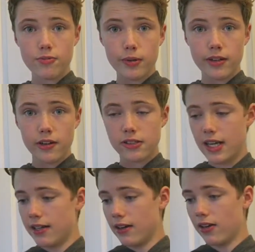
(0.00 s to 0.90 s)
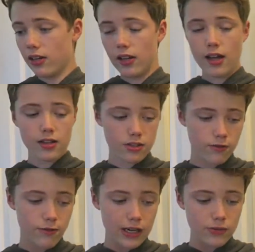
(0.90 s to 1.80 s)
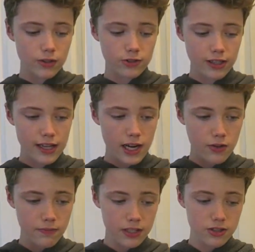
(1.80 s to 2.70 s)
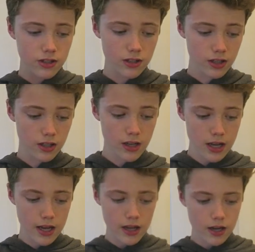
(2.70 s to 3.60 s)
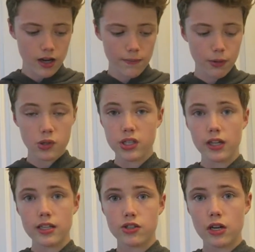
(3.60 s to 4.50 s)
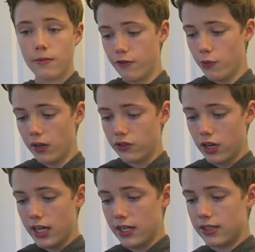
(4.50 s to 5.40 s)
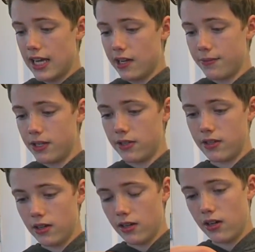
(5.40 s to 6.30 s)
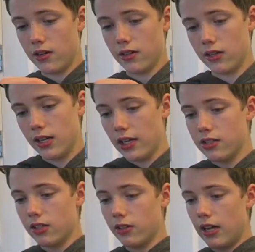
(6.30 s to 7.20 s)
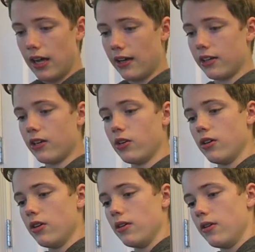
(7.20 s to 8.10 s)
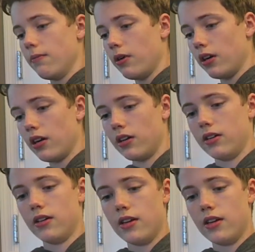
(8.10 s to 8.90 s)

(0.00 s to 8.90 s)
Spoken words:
was pretty entertaining, not gonna lie. So if you guys want to try that out, make sure you're... post on Instagram if you want to try it and tag me. Yeah, so I don't know, but